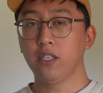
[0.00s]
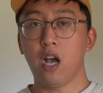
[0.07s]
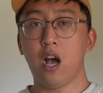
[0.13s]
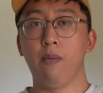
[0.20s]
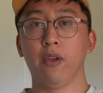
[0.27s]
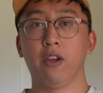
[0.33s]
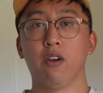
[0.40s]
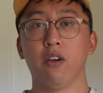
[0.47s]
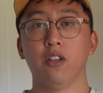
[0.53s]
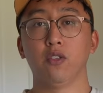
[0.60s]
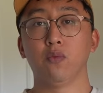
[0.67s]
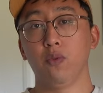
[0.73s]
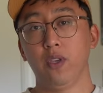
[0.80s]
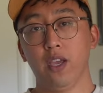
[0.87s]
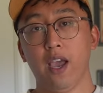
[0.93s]
comic
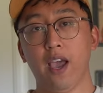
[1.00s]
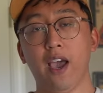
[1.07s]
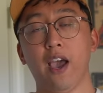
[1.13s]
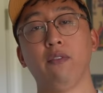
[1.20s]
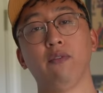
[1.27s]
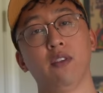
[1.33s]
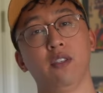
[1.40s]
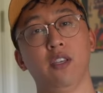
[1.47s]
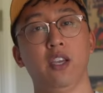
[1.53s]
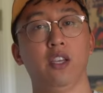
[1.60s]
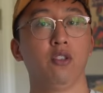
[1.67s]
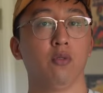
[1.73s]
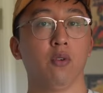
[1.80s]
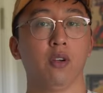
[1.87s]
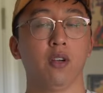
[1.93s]
artists, we have to take
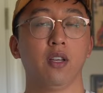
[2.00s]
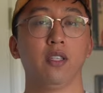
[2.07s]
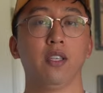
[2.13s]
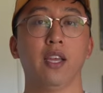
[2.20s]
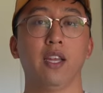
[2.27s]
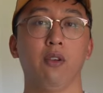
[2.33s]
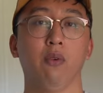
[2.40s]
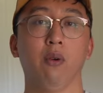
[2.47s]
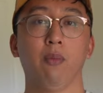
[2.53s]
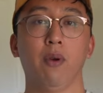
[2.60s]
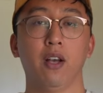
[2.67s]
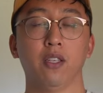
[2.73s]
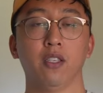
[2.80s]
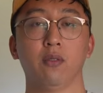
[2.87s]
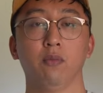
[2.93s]
shortcuts anywhere
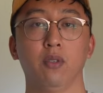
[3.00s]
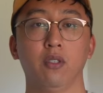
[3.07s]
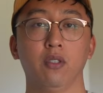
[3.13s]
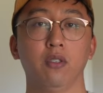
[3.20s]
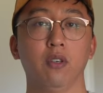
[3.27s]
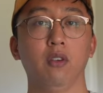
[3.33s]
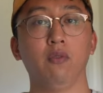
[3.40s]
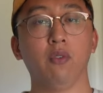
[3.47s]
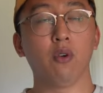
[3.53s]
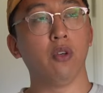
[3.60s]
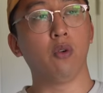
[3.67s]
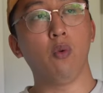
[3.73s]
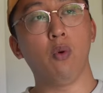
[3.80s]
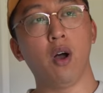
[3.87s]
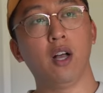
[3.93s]
possible. So if the
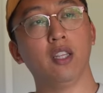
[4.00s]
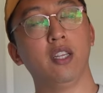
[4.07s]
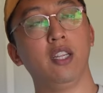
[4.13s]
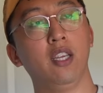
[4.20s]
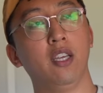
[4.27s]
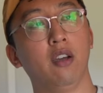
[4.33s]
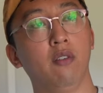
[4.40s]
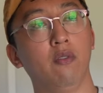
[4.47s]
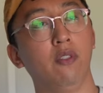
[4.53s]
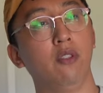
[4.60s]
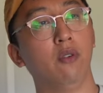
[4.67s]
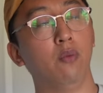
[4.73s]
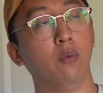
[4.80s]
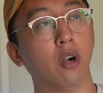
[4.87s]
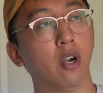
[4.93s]
quality of
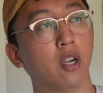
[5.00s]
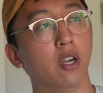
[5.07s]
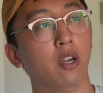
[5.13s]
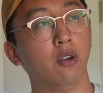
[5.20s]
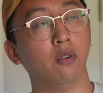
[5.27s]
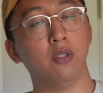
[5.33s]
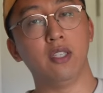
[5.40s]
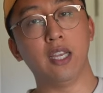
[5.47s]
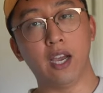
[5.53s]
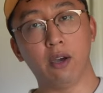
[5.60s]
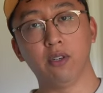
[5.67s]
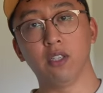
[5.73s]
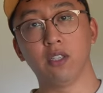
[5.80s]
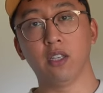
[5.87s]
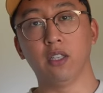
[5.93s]
the work goes
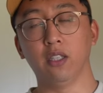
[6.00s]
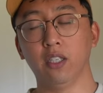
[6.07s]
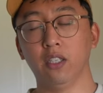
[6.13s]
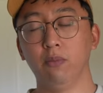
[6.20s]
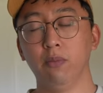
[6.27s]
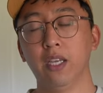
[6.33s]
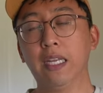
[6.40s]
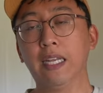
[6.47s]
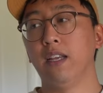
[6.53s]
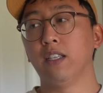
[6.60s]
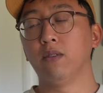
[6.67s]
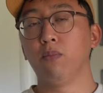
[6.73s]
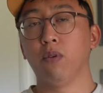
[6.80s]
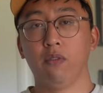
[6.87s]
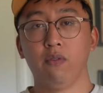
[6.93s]
down just a little bit,
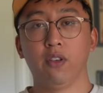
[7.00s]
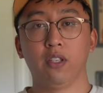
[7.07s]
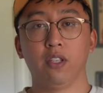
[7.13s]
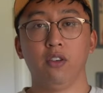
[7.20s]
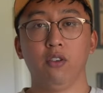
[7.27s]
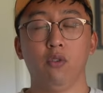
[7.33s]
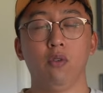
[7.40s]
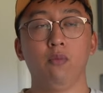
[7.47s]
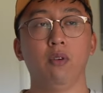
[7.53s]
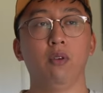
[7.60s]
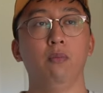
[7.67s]
that's perfectly normal.